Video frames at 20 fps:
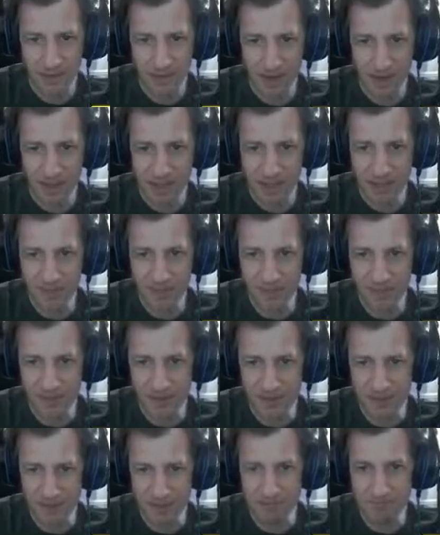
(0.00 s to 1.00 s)
I definitely
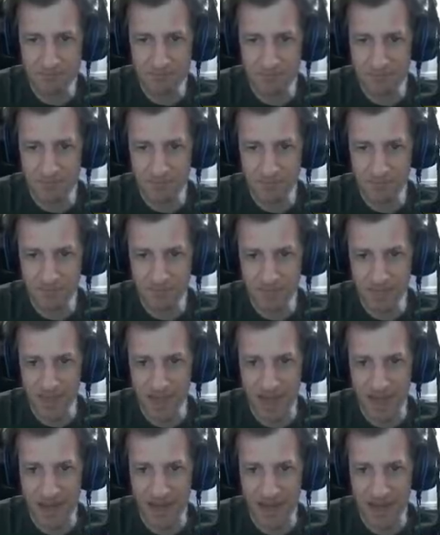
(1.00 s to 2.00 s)
needed.
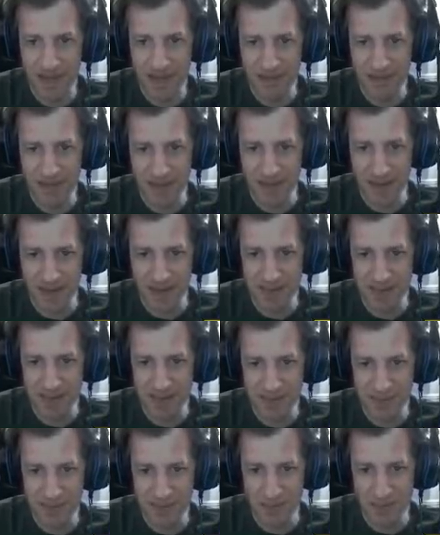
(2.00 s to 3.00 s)
Yeah, I needed that because I've
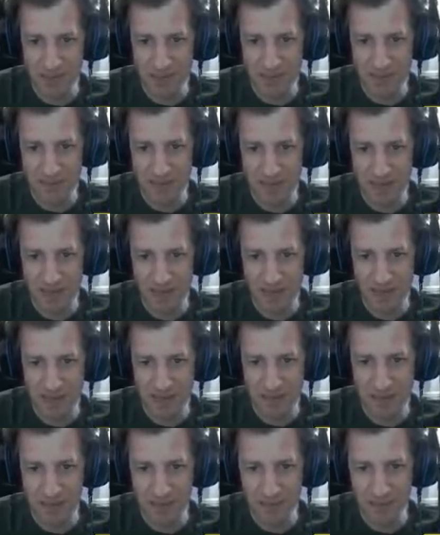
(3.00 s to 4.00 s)
been doing so badly with this
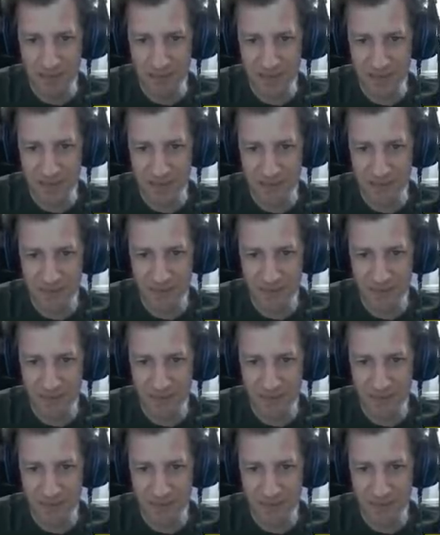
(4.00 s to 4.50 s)
build that.